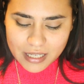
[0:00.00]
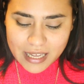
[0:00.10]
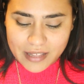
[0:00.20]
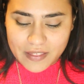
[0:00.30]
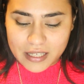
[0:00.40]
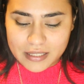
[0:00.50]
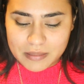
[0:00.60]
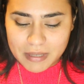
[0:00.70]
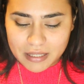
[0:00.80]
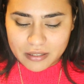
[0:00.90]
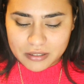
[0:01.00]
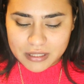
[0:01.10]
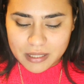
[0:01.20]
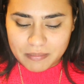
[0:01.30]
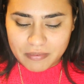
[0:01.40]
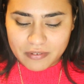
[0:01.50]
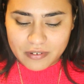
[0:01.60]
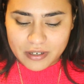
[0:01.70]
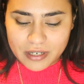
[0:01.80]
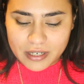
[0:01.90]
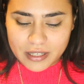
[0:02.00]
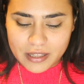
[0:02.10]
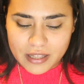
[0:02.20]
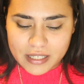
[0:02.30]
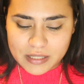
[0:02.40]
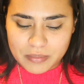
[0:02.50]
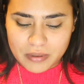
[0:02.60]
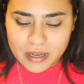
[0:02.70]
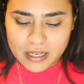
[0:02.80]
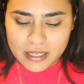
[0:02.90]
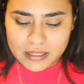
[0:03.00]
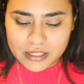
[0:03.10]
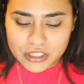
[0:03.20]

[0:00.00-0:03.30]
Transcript: yeah, that is my little tip for this product.